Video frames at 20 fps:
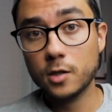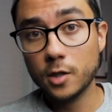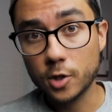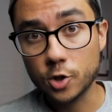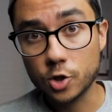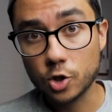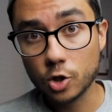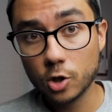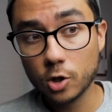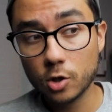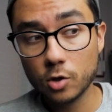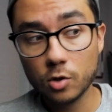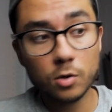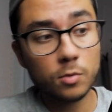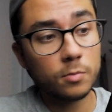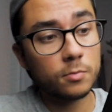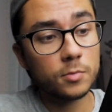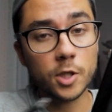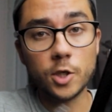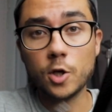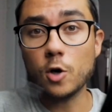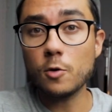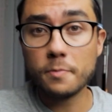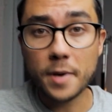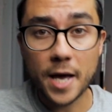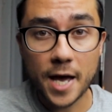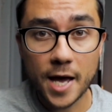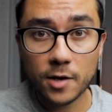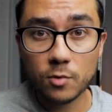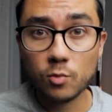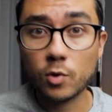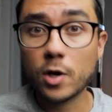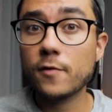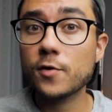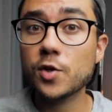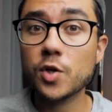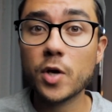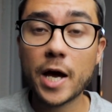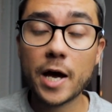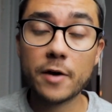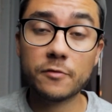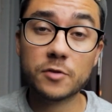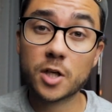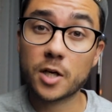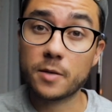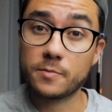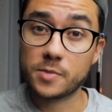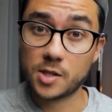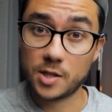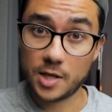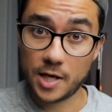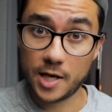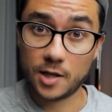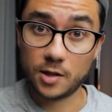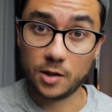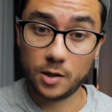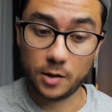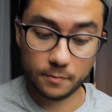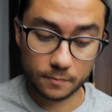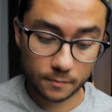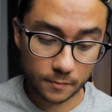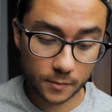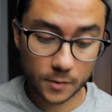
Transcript: a journal, a notepad, whatever you have comes in handy.